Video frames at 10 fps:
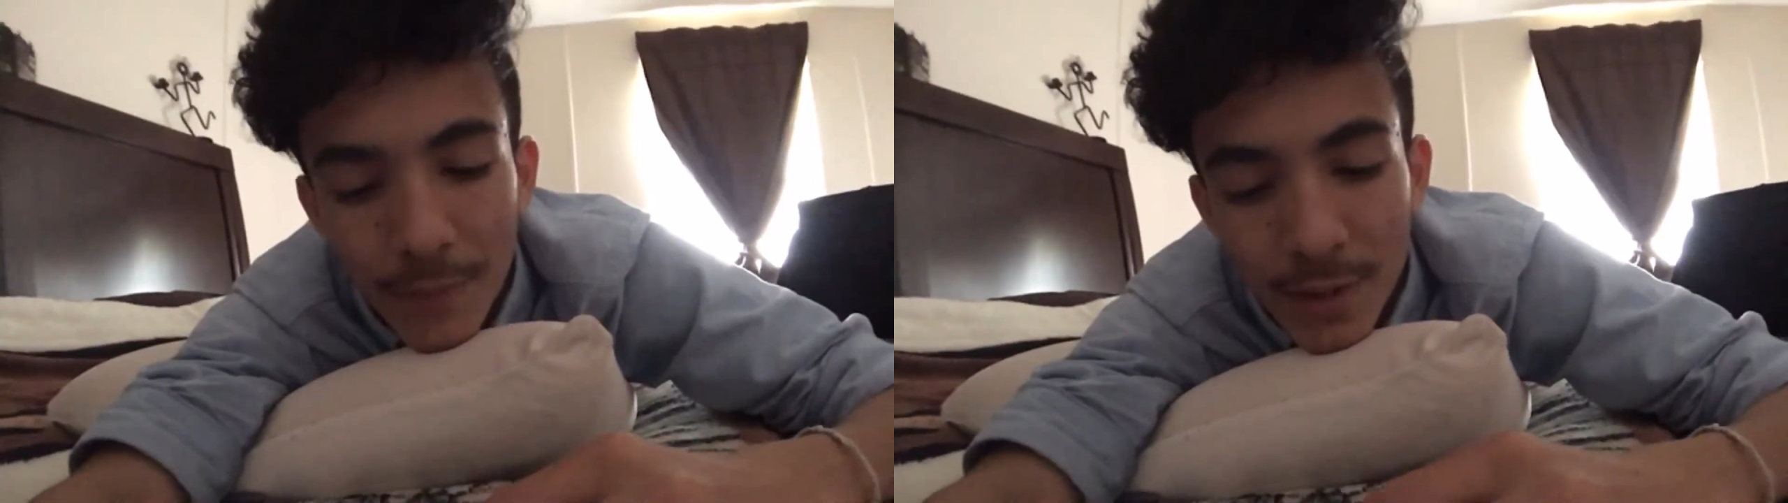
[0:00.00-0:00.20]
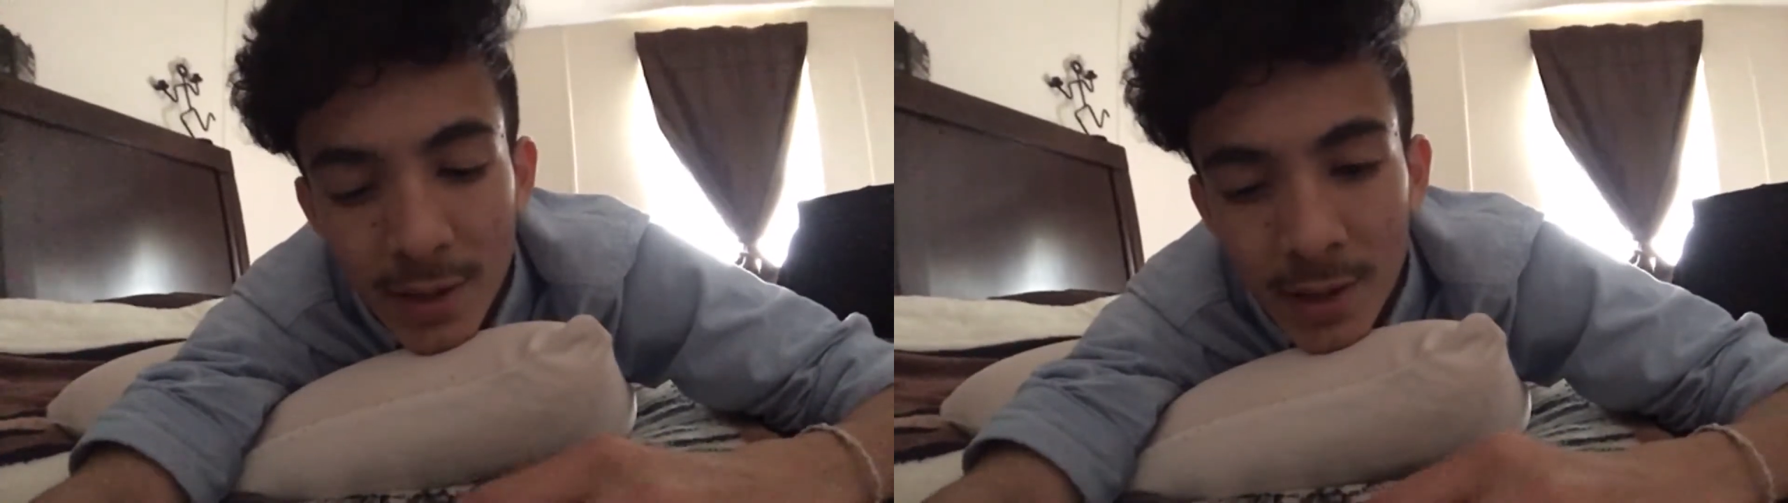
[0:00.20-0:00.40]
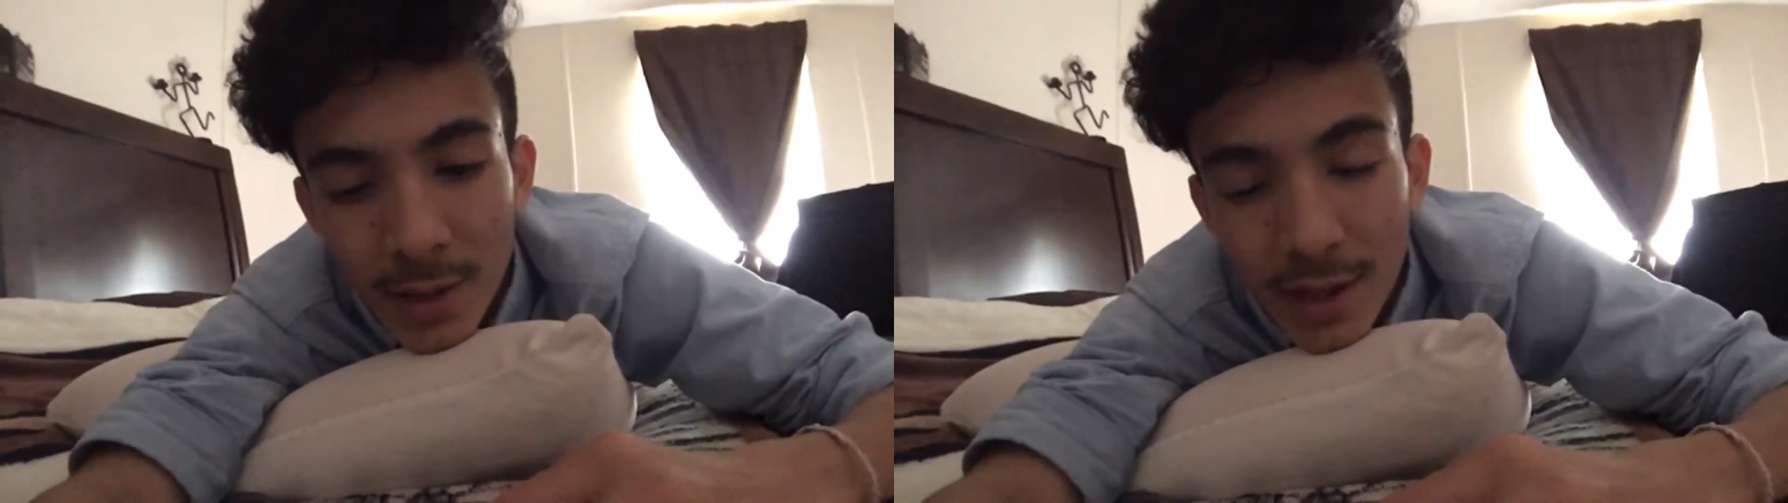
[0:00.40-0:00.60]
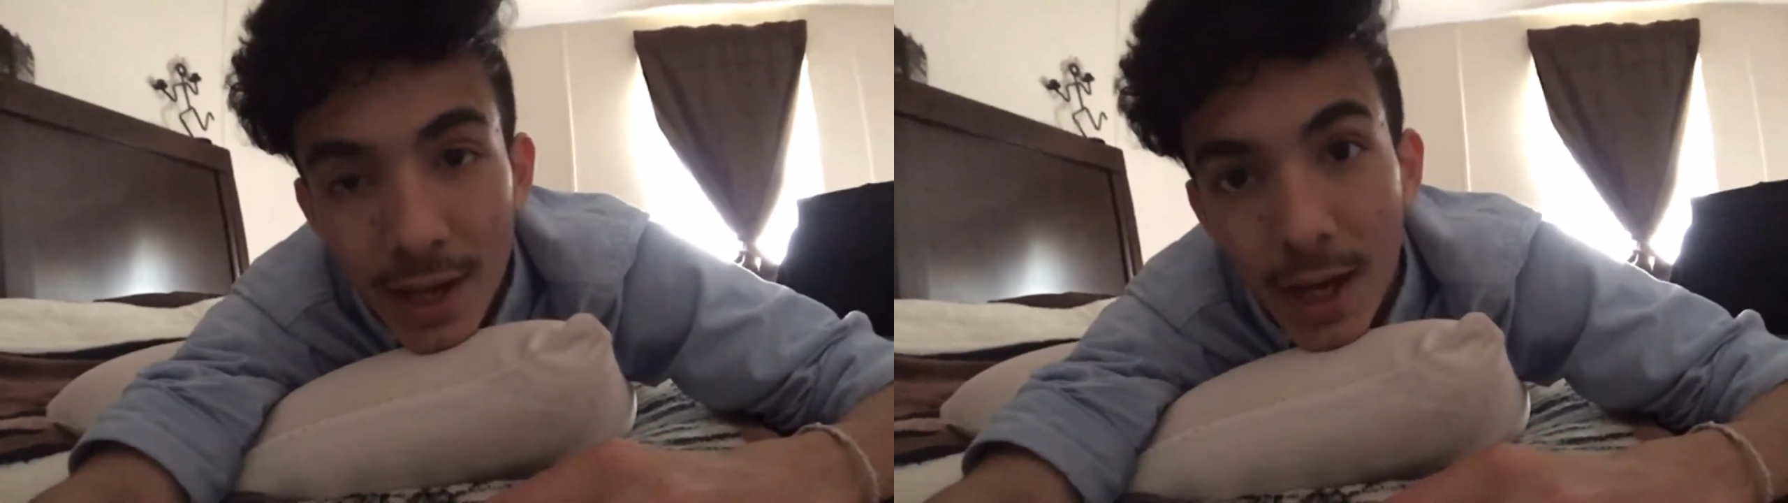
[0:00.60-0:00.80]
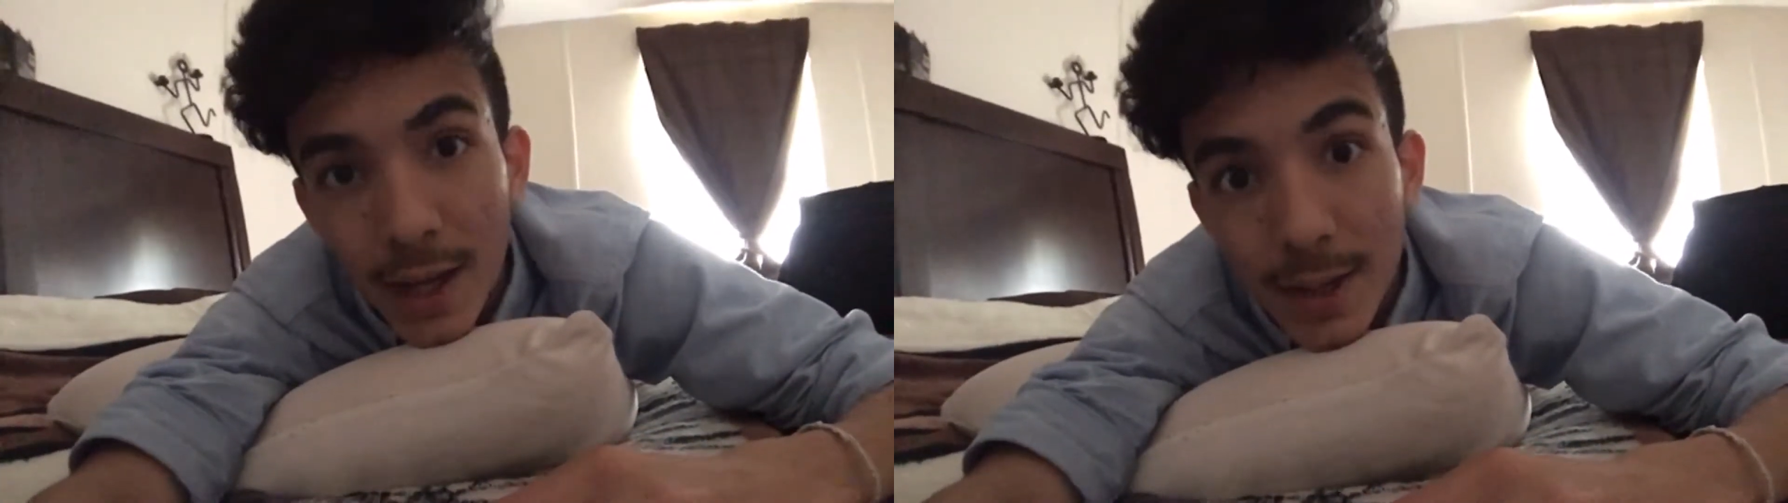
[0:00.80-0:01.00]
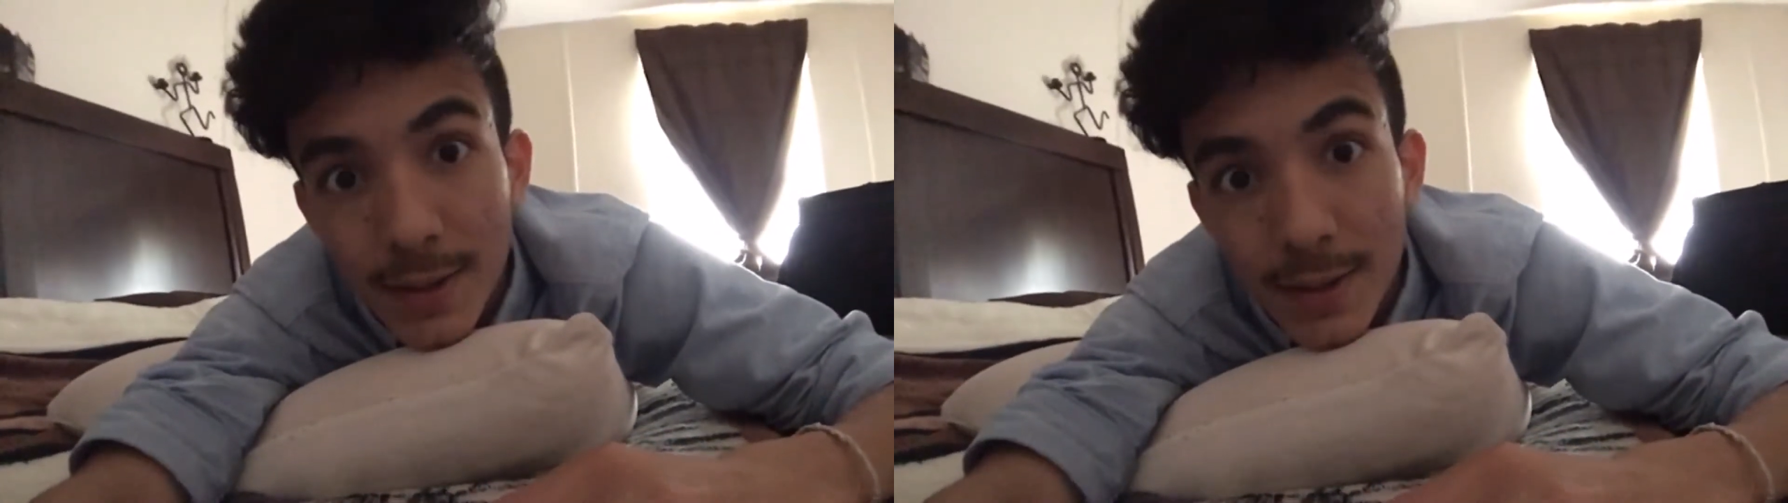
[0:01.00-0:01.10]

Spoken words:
And yeah,